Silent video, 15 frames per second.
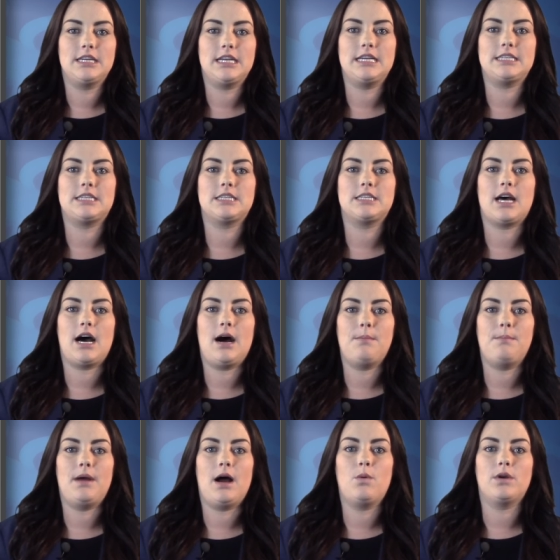is the
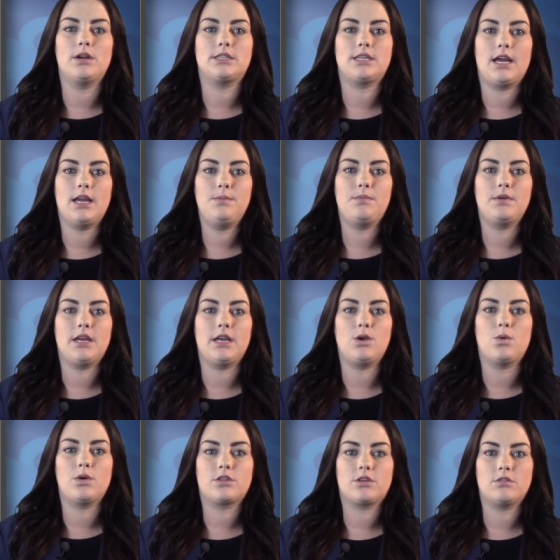top malware type in
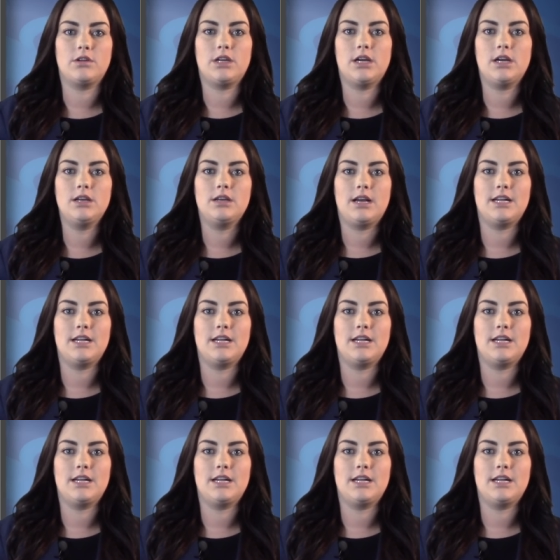North Korea